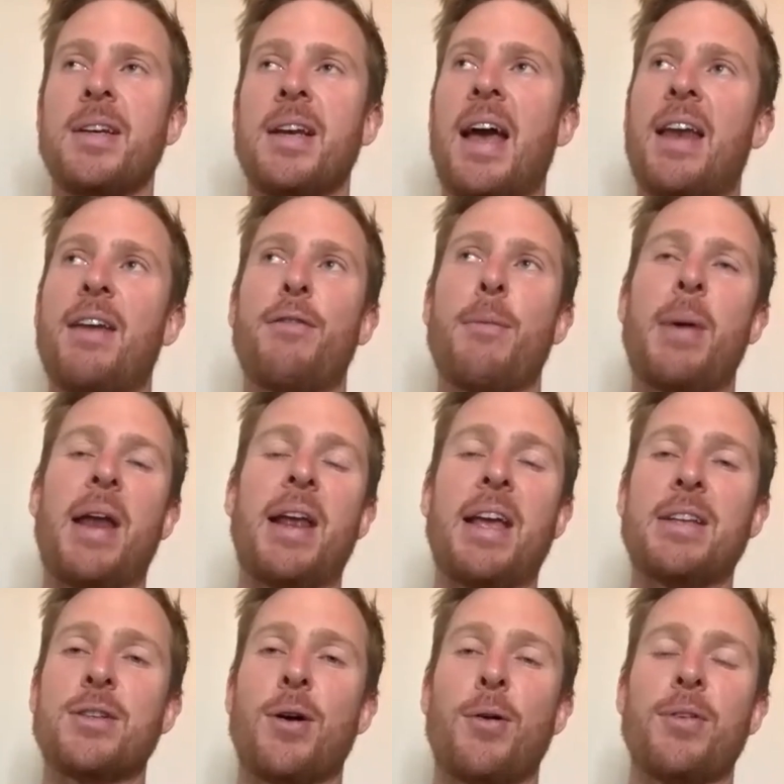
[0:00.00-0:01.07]
And if a batter
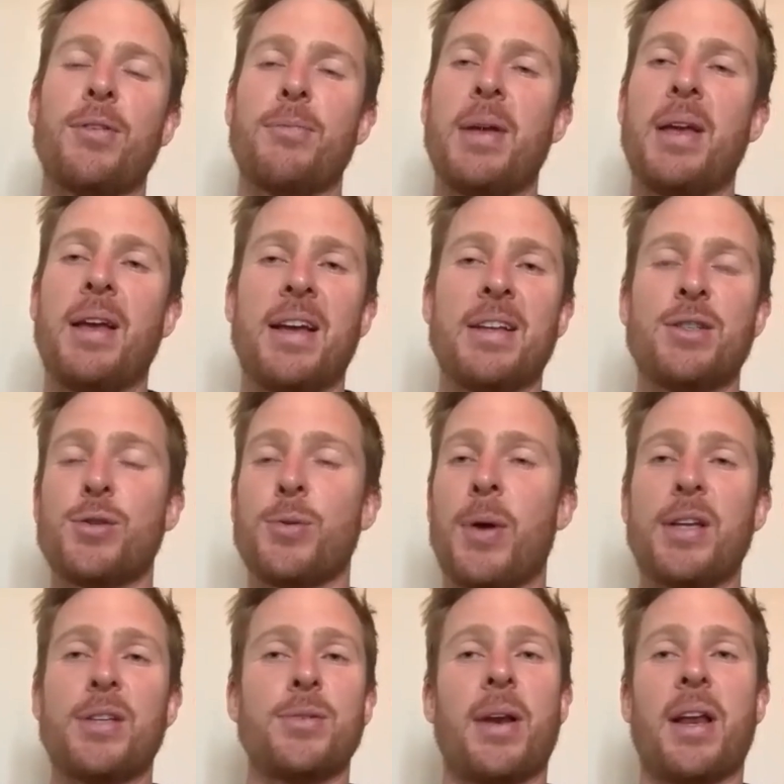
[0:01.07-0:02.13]
gets hold of me, it's
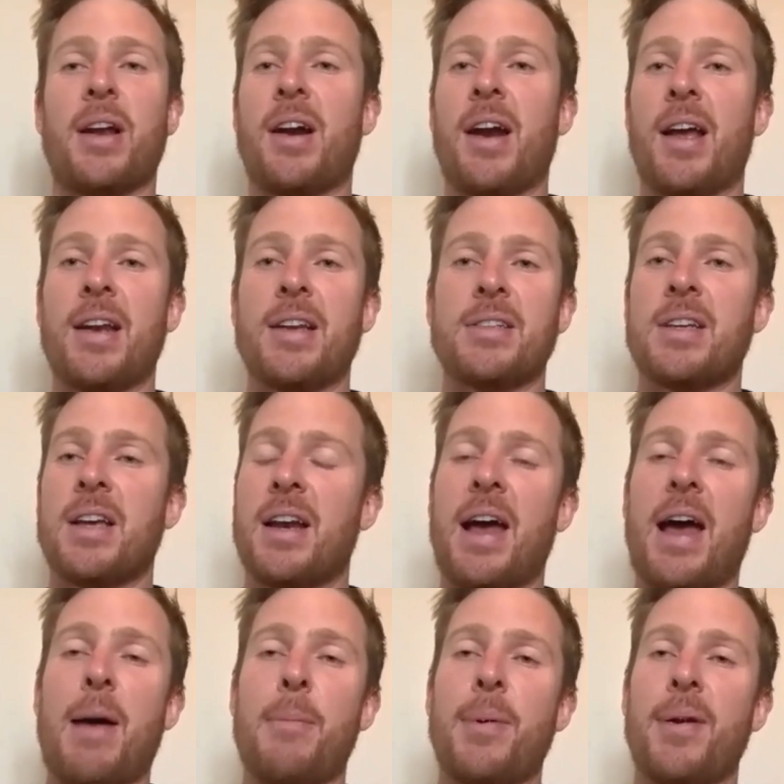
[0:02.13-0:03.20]
2020 cricket, it's going to
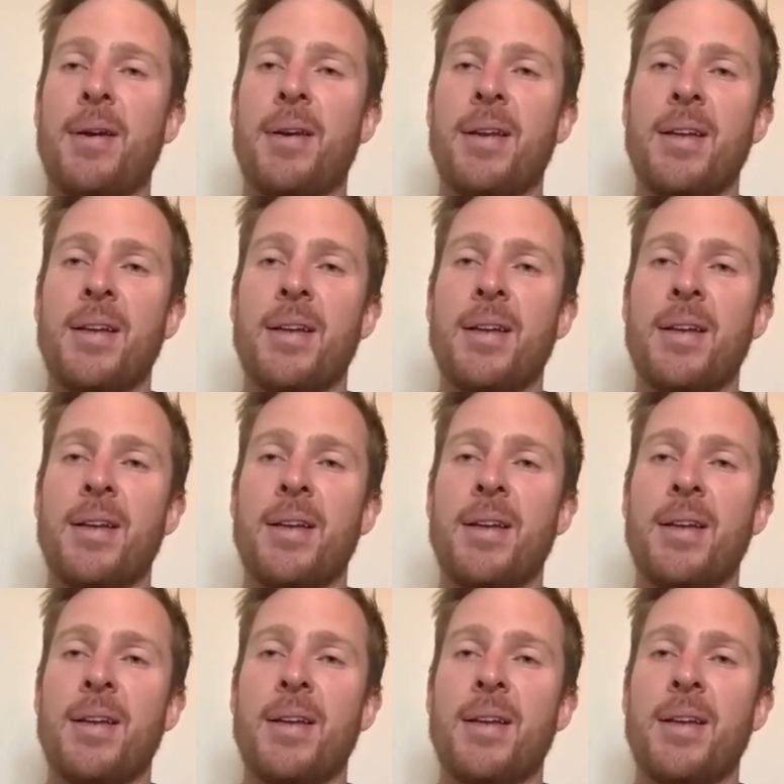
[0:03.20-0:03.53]
happen.